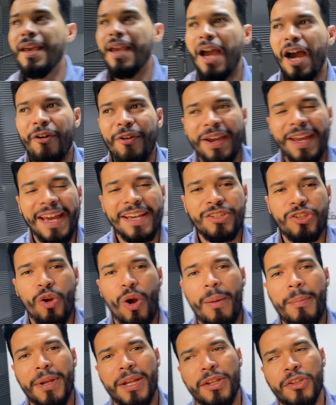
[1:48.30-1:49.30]
All right, guys, so
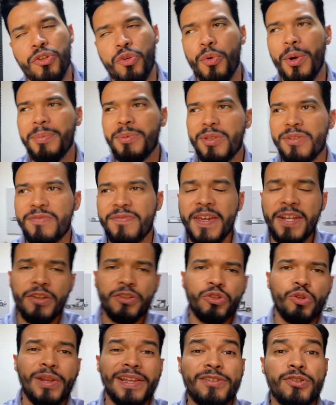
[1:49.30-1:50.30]
I'm going to interrupt this video
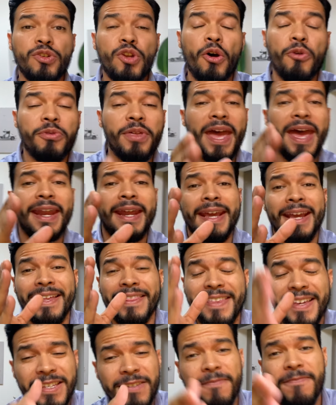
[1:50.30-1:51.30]
to let you know that
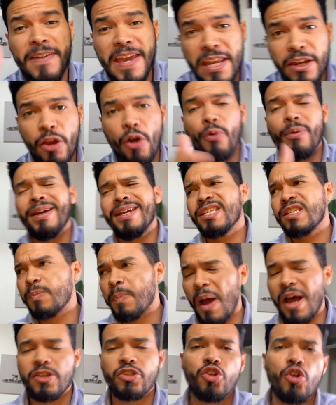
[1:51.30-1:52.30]
this video is
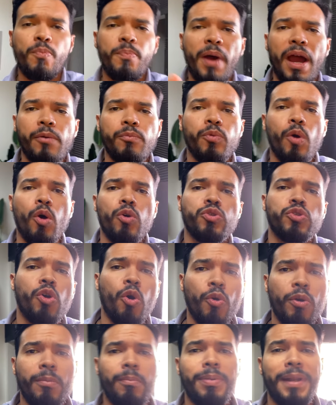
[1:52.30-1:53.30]
sponsored by Rose,
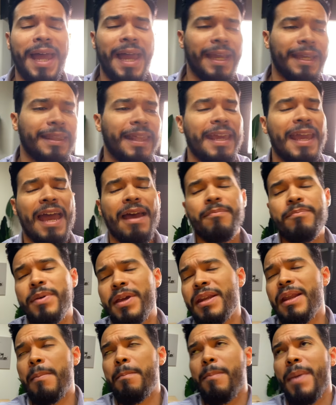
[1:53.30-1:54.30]
Gold and Black. They have
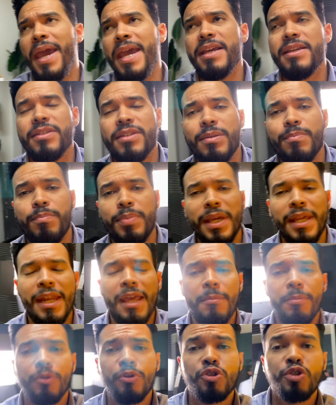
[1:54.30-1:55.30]
been amazing being
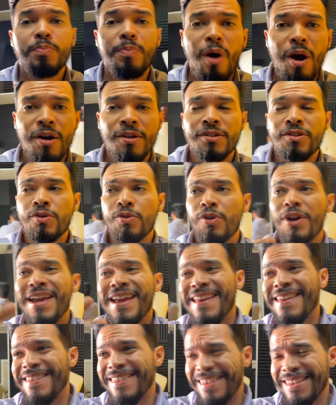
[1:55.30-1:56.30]
able to sponsor
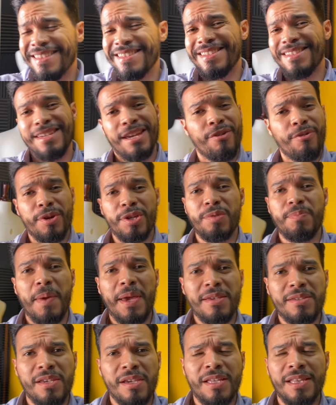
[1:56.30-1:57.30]
this series,
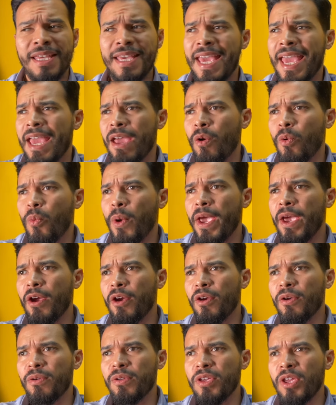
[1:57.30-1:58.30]
basically,
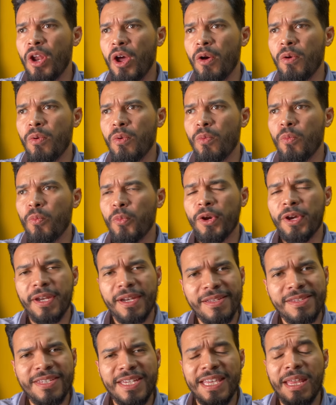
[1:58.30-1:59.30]
where, you know, we're going
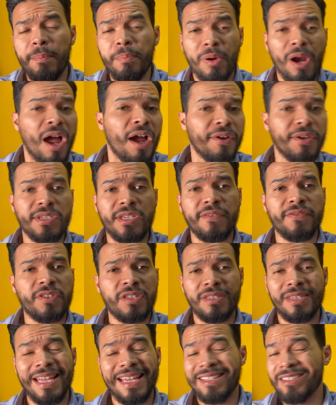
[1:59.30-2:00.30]
to see the progress
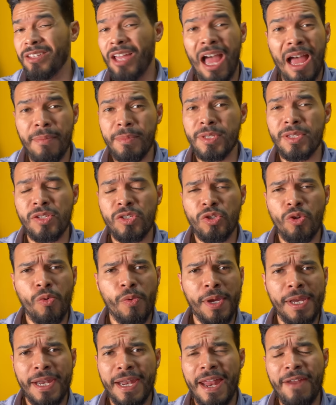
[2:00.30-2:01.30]
of that Thomas is doing and